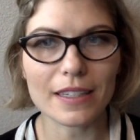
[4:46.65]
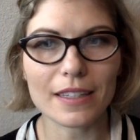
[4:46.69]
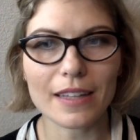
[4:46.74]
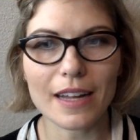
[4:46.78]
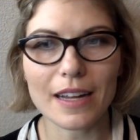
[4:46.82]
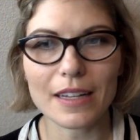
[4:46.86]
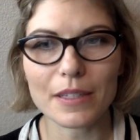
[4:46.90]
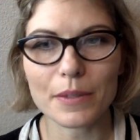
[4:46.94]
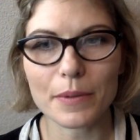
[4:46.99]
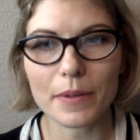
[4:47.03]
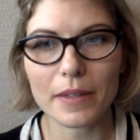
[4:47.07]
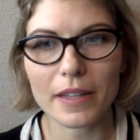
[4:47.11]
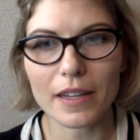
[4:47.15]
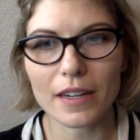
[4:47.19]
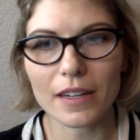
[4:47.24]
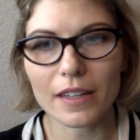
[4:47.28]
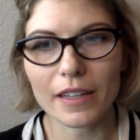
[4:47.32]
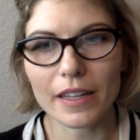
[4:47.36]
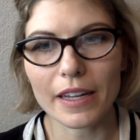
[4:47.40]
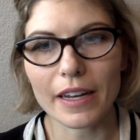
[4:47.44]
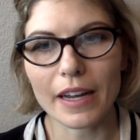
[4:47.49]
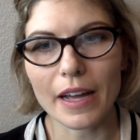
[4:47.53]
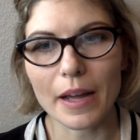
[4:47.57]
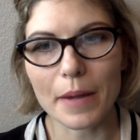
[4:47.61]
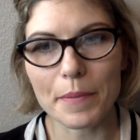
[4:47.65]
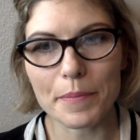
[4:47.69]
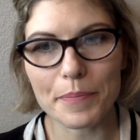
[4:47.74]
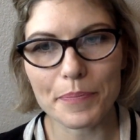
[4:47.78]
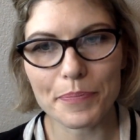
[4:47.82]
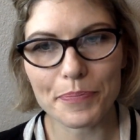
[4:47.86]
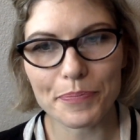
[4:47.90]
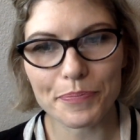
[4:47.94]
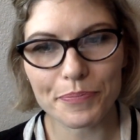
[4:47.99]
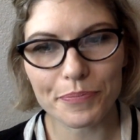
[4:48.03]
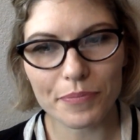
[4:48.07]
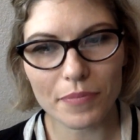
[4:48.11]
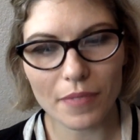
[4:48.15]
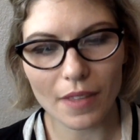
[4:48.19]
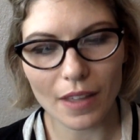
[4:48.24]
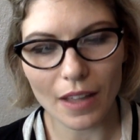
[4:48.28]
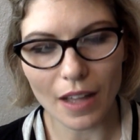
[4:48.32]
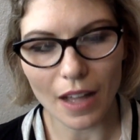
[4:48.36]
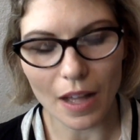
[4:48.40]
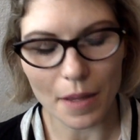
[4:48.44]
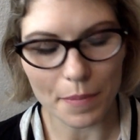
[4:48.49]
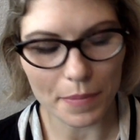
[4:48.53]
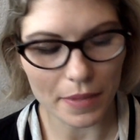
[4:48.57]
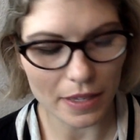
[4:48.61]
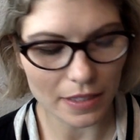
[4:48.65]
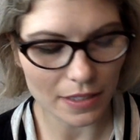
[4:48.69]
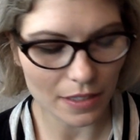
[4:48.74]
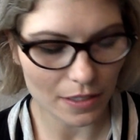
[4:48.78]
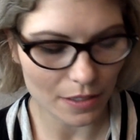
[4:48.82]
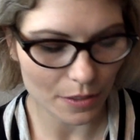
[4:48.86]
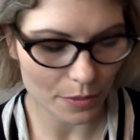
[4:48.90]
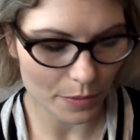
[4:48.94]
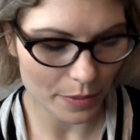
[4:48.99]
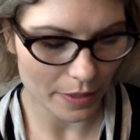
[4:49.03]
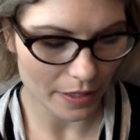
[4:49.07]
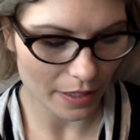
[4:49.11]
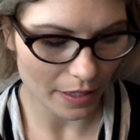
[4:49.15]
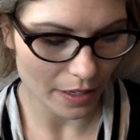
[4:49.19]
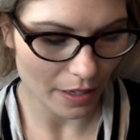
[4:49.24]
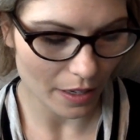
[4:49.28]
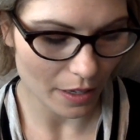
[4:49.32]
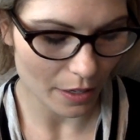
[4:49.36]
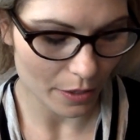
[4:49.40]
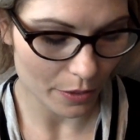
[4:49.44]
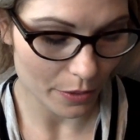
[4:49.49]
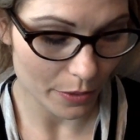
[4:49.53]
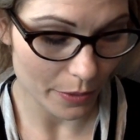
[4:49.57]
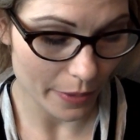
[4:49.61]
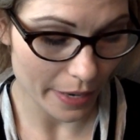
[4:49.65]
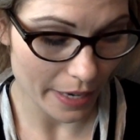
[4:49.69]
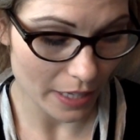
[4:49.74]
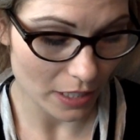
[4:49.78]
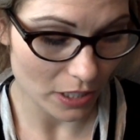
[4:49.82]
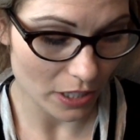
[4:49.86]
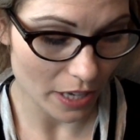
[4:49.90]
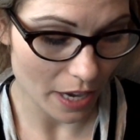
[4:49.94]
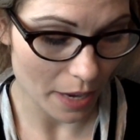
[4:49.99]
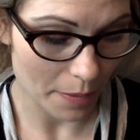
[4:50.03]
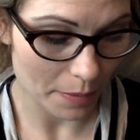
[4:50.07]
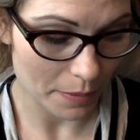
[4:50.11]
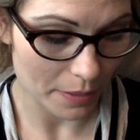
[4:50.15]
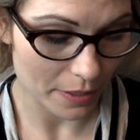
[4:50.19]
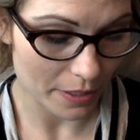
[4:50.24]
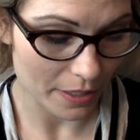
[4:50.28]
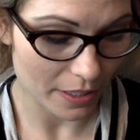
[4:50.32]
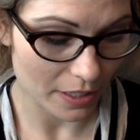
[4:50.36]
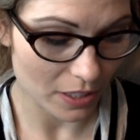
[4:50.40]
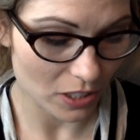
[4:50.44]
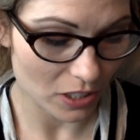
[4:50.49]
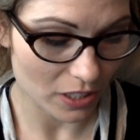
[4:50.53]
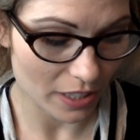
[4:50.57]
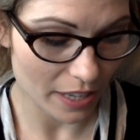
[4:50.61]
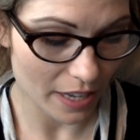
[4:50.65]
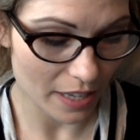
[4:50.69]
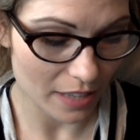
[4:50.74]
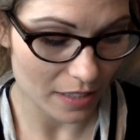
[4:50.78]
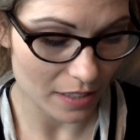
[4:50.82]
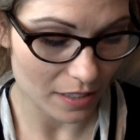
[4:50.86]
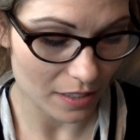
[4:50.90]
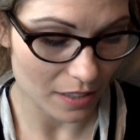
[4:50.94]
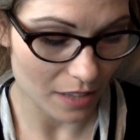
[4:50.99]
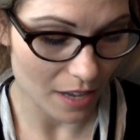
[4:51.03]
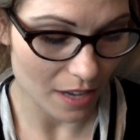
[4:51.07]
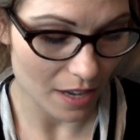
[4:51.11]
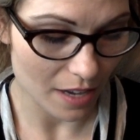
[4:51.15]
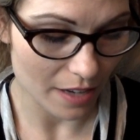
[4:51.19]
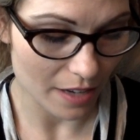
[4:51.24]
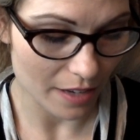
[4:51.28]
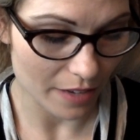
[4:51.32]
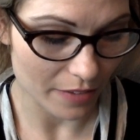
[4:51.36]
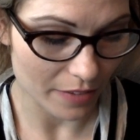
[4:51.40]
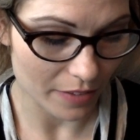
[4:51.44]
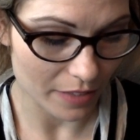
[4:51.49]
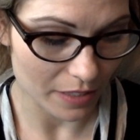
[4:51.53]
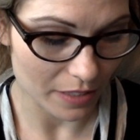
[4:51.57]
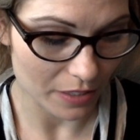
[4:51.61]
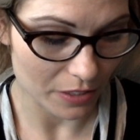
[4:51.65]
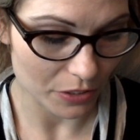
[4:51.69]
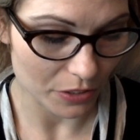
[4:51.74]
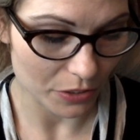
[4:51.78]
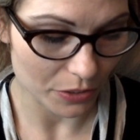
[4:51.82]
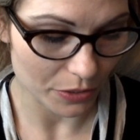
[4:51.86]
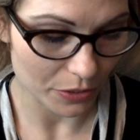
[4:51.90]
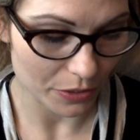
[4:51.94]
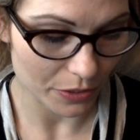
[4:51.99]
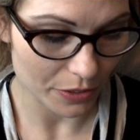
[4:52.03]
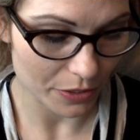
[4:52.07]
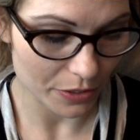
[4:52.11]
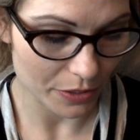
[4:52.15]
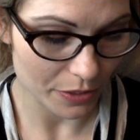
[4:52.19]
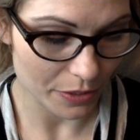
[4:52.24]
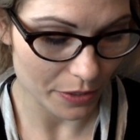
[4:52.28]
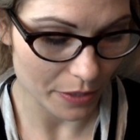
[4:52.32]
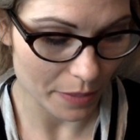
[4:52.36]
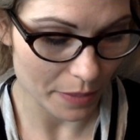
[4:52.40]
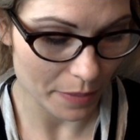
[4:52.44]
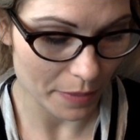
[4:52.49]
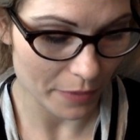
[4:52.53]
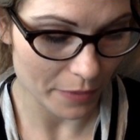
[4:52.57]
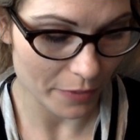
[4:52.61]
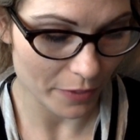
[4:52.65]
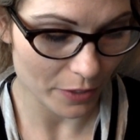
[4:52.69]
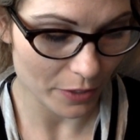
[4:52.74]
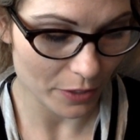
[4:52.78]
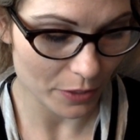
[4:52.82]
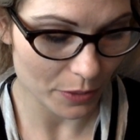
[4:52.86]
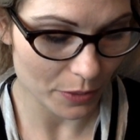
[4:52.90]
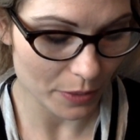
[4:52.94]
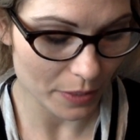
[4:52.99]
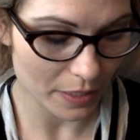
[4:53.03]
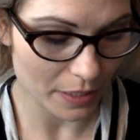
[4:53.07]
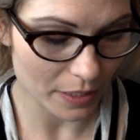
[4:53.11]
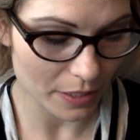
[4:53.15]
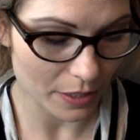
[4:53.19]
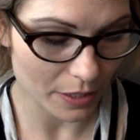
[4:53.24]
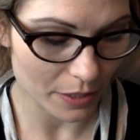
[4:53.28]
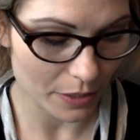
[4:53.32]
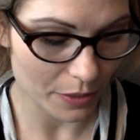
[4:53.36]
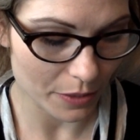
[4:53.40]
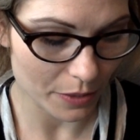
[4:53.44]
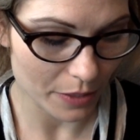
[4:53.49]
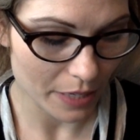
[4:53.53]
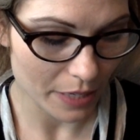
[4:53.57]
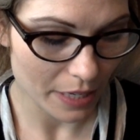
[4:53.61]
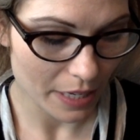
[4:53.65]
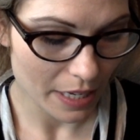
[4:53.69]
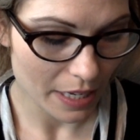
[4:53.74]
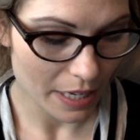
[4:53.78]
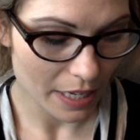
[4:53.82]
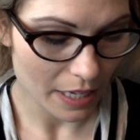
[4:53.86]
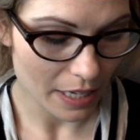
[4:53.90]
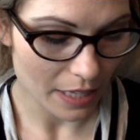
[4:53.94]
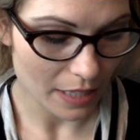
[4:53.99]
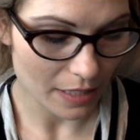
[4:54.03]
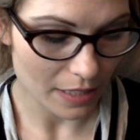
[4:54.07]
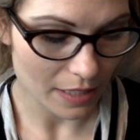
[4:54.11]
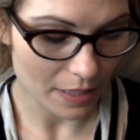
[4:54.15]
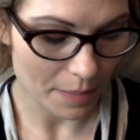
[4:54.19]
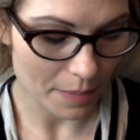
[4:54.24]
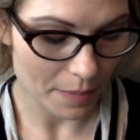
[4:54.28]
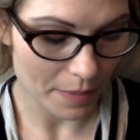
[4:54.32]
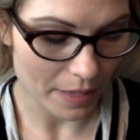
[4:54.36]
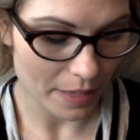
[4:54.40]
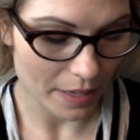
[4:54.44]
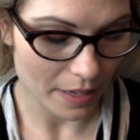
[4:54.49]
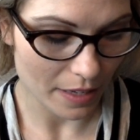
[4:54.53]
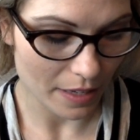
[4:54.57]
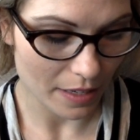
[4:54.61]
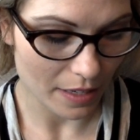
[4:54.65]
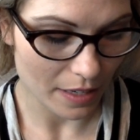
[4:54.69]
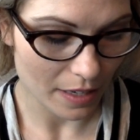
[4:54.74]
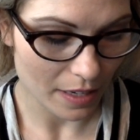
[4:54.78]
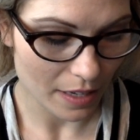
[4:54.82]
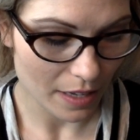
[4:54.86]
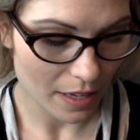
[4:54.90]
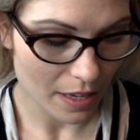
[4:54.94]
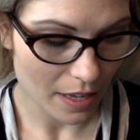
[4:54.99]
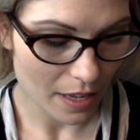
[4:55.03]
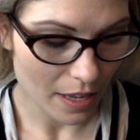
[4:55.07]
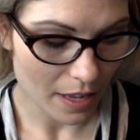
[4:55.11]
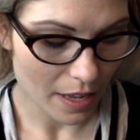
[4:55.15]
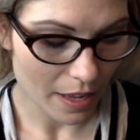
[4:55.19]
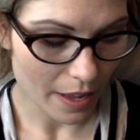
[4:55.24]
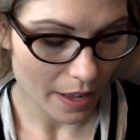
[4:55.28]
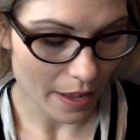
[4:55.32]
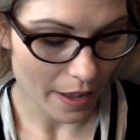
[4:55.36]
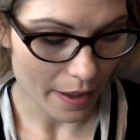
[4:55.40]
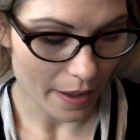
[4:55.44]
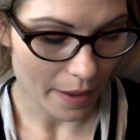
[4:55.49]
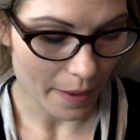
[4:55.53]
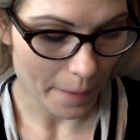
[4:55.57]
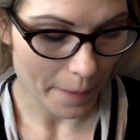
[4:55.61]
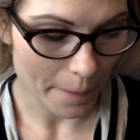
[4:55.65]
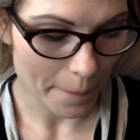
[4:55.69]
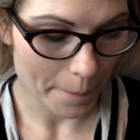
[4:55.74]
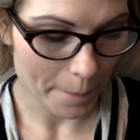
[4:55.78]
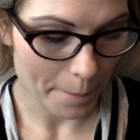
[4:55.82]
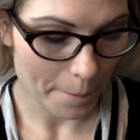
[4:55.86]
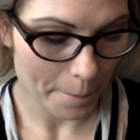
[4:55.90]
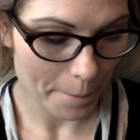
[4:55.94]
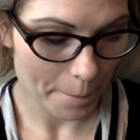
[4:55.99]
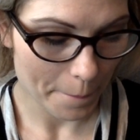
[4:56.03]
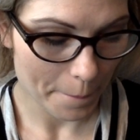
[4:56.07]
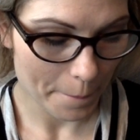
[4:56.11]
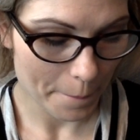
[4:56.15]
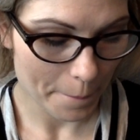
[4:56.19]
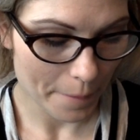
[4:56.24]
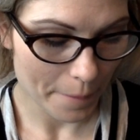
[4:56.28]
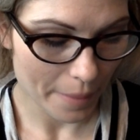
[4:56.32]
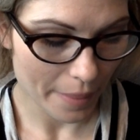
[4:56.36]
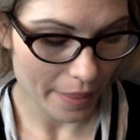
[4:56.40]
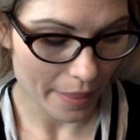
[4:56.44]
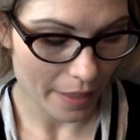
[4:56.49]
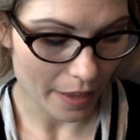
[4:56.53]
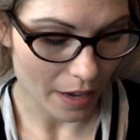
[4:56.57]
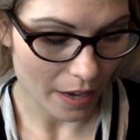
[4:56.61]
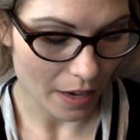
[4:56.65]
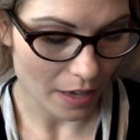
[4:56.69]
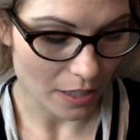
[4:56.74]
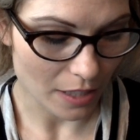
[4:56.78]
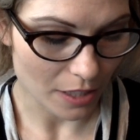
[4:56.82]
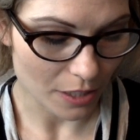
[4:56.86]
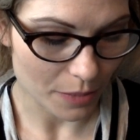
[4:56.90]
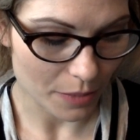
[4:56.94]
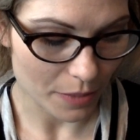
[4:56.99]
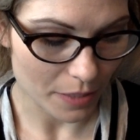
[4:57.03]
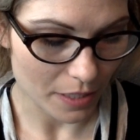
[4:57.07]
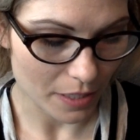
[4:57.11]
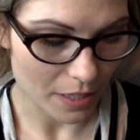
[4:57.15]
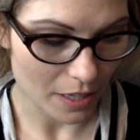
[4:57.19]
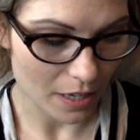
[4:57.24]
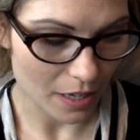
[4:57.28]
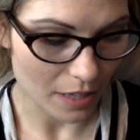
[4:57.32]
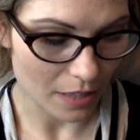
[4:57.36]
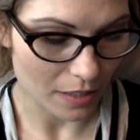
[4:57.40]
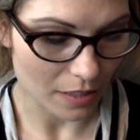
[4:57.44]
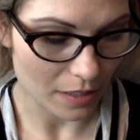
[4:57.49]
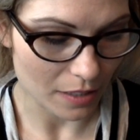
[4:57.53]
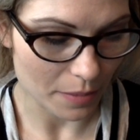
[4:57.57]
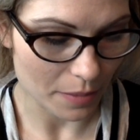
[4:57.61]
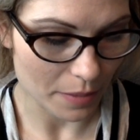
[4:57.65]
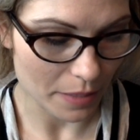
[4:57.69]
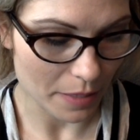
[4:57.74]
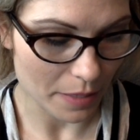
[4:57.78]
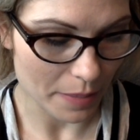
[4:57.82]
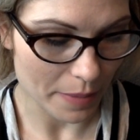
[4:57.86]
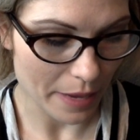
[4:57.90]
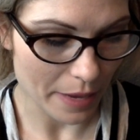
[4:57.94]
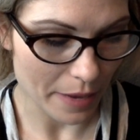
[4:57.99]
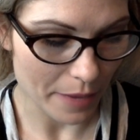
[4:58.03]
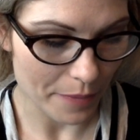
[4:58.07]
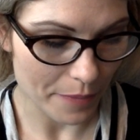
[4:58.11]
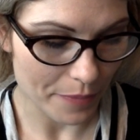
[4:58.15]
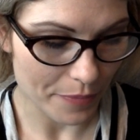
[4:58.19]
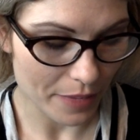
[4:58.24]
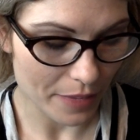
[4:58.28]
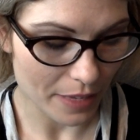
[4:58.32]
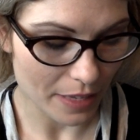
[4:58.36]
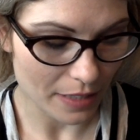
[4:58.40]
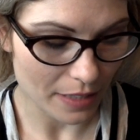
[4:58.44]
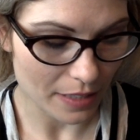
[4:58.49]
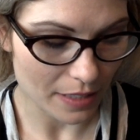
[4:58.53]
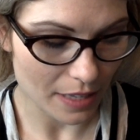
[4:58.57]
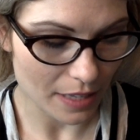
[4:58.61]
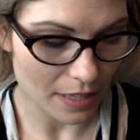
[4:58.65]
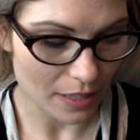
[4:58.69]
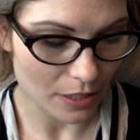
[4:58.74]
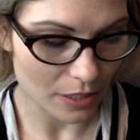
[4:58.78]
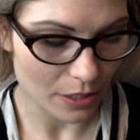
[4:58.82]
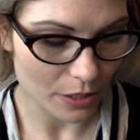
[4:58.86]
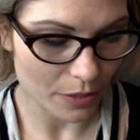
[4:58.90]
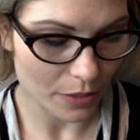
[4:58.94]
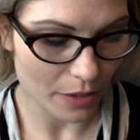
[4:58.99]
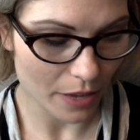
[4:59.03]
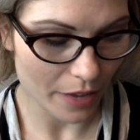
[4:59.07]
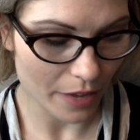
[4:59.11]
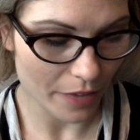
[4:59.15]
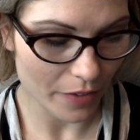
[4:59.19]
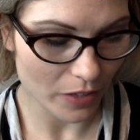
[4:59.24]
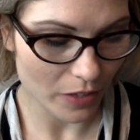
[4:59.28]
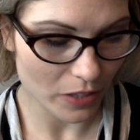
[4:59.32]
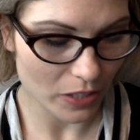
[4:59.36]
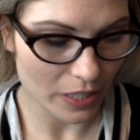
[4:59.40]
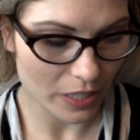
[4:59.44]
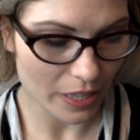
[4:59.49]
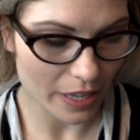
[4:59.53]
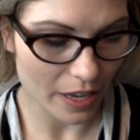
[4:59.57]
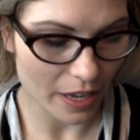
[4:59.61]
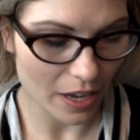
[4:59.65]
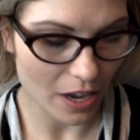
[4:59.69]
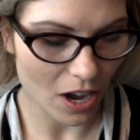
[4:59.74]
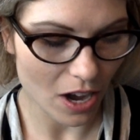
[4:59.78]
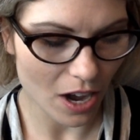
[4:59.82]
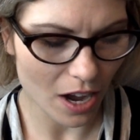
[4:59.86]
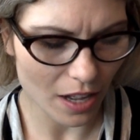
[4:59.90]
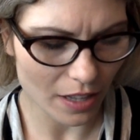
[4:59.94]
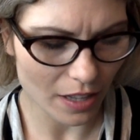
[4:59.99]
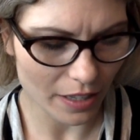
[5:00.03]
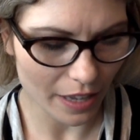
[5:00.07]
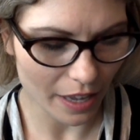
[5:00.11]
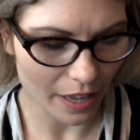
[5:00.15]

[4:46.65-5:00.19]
the last one that I'll hit up. This is a really great chapter. It just has a lot of little truths to it. But verse 22 is something that I just want to talk a little bit about. it says, "Don't ever say, 'I'll